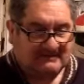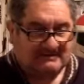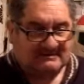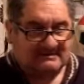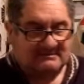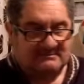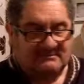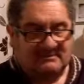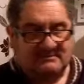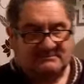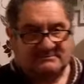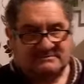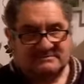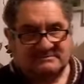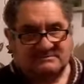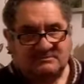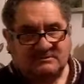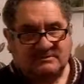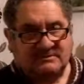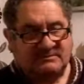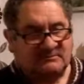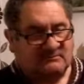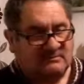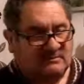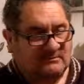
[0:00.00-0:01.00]
keep you up to
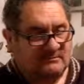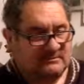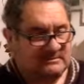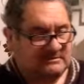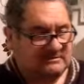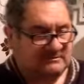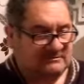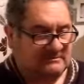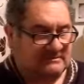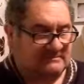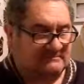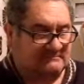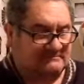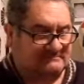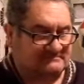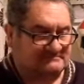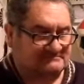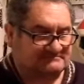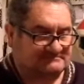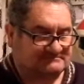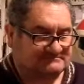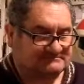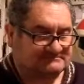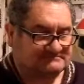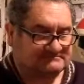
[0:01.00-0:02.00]
speed on what we're doing.
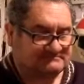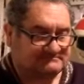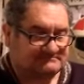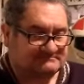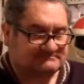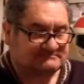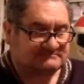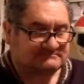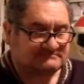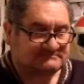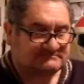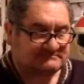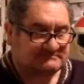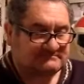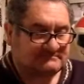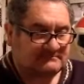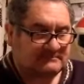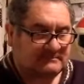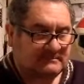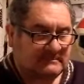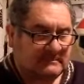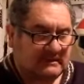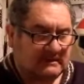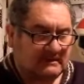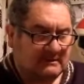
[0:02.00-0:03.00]

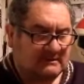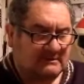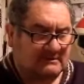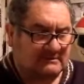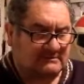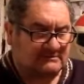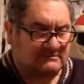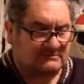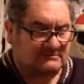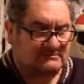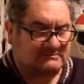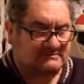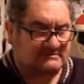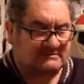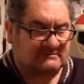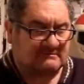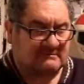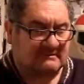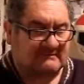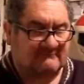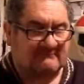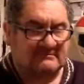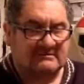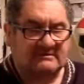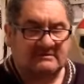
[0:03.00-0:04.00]
Dawn's going
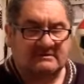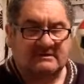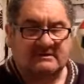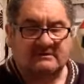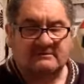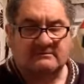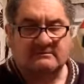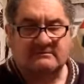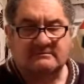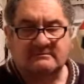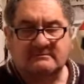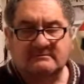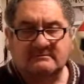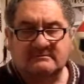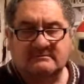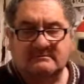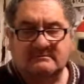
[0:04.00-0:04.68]
to have her go